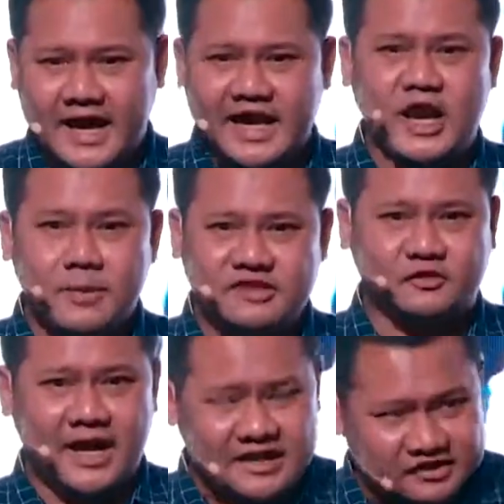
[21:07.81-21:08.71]
and help us
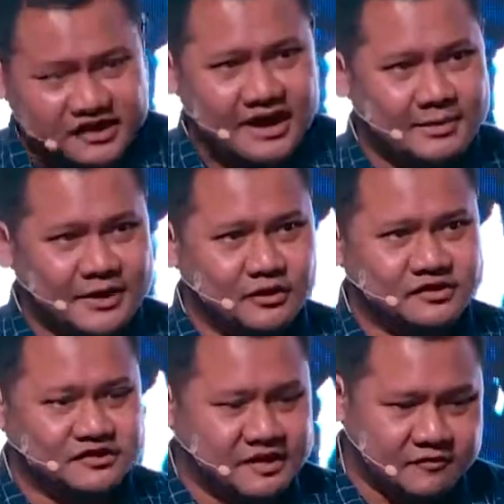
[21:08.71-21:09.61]
drive the startup
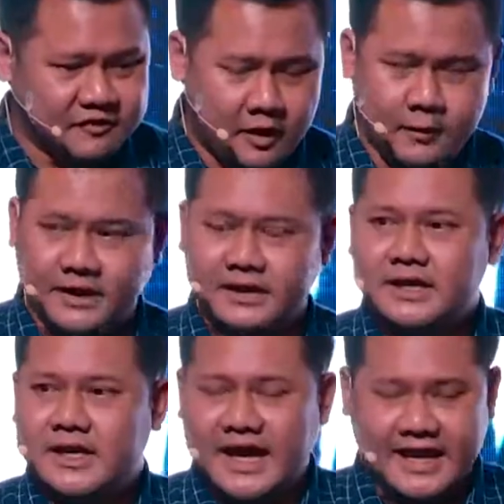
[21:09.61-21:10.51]
ecosystem forward.
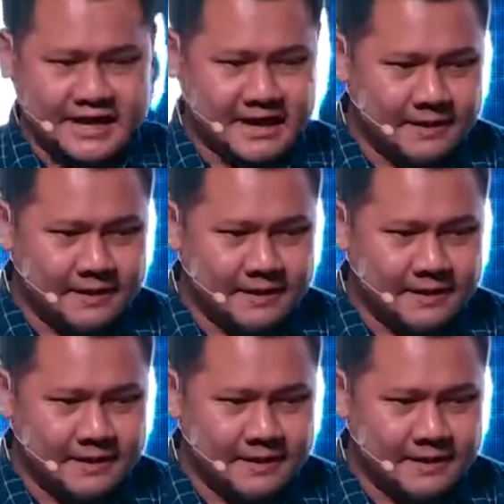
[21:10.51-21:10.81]
And